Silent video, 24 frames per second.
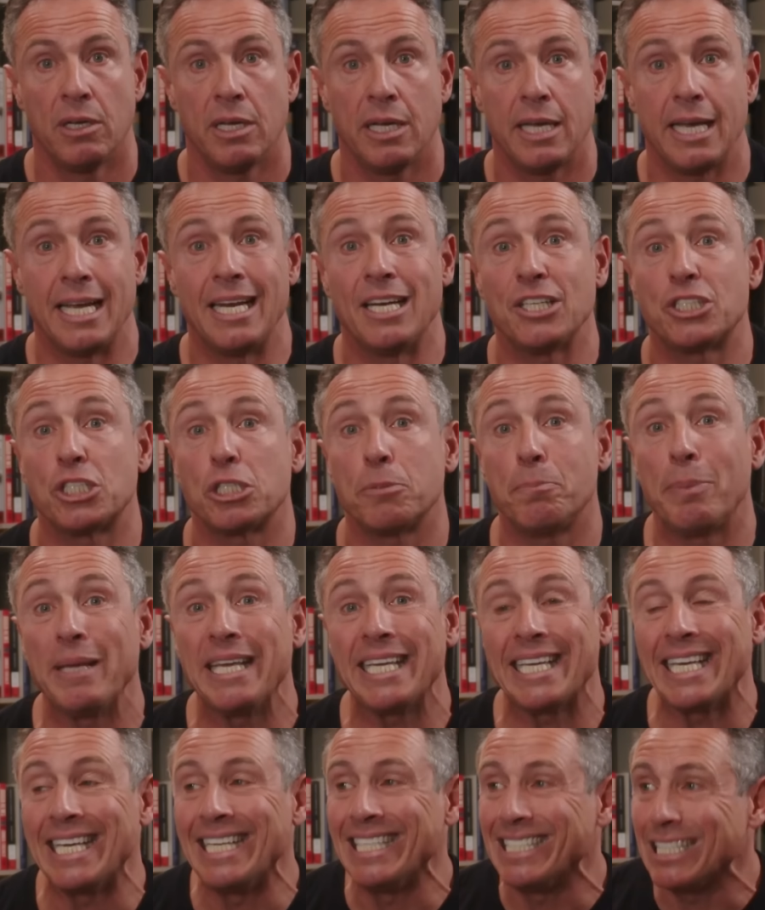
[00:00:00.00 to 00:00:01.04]
in a
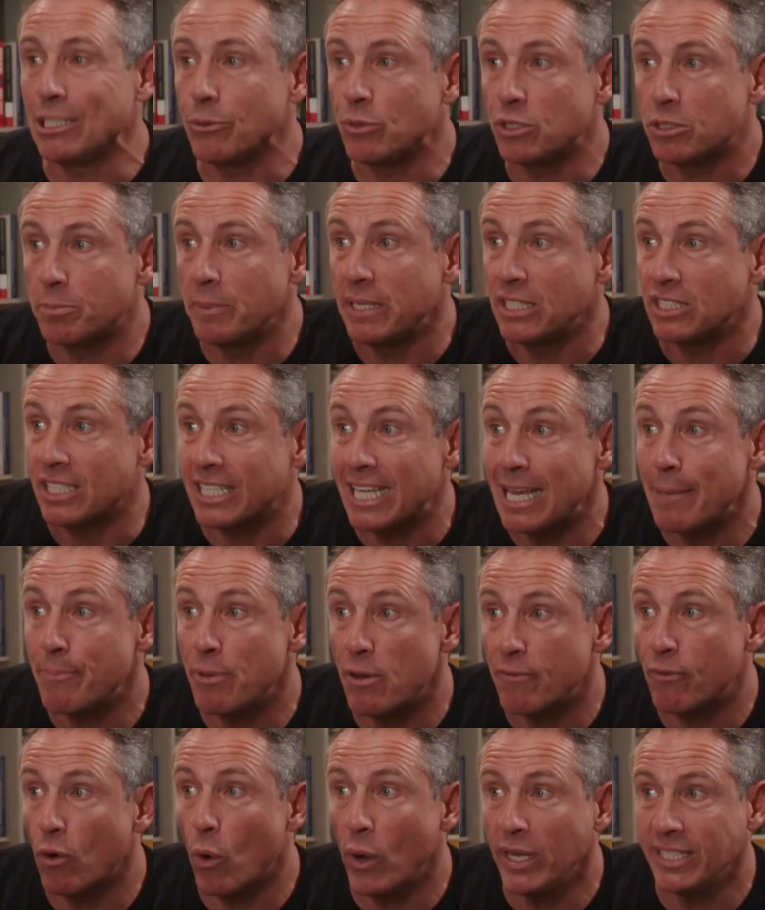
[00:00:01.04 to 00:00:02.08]
speakeasy, which means keep your
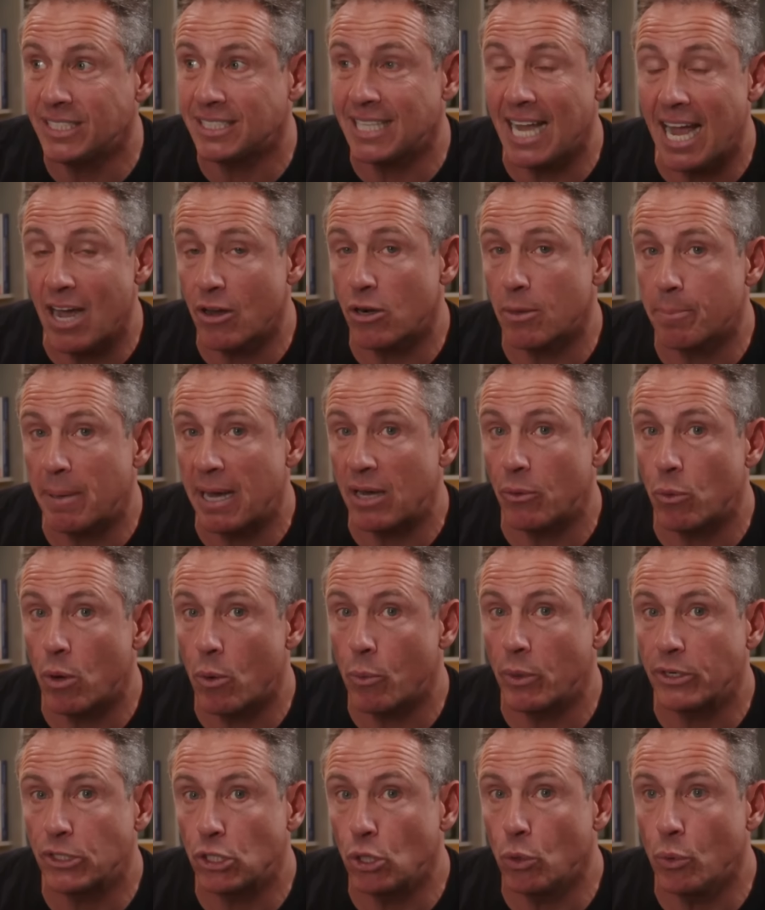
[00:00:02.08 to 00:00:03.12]
voice down about what
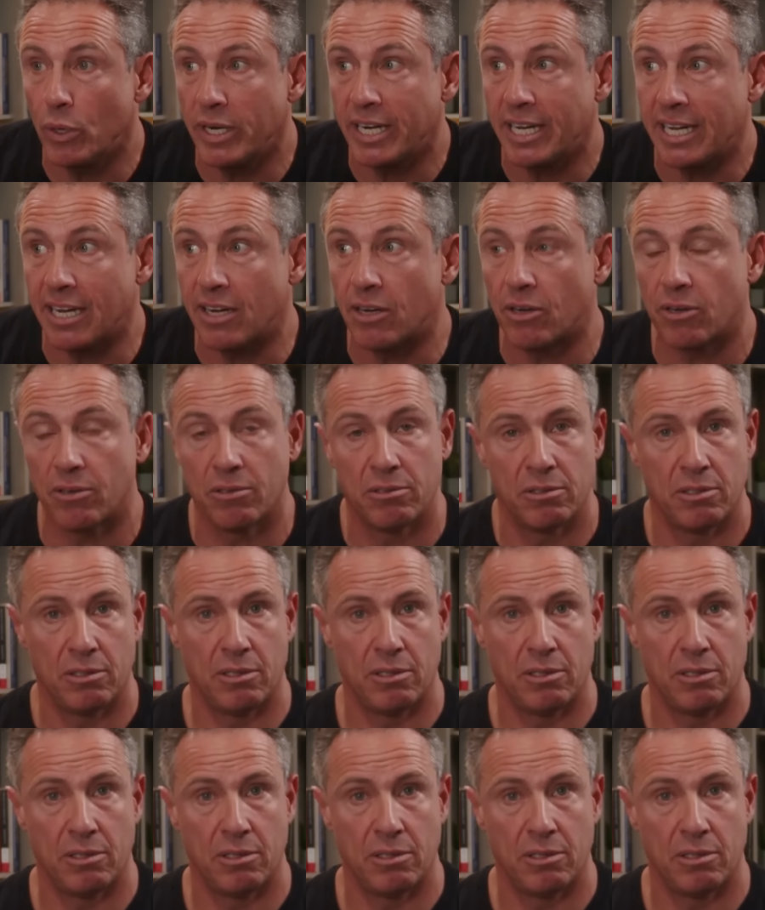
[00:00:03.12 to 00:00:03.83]
we're doing here.